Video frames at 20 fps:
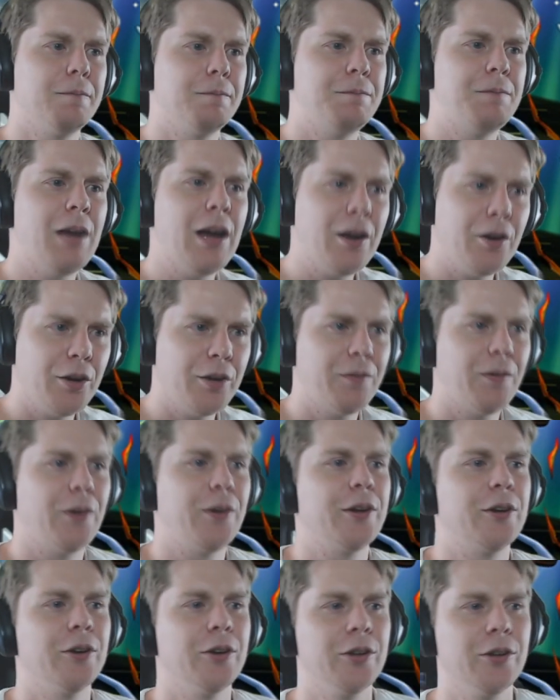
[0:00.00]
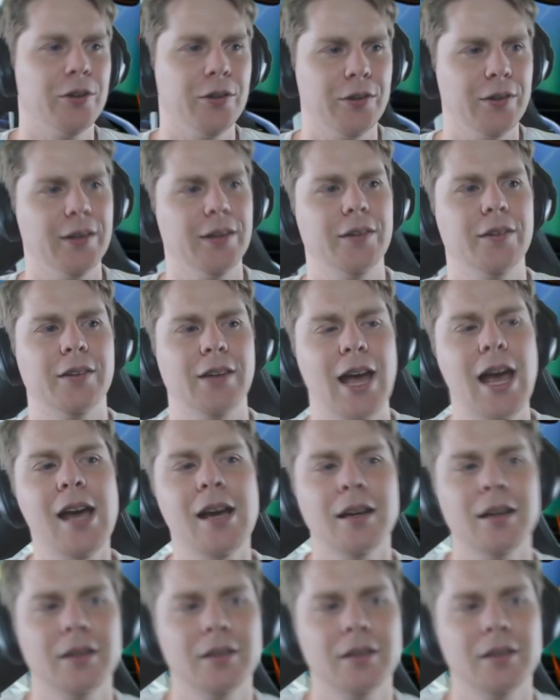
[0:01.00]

very, very good at using this deck.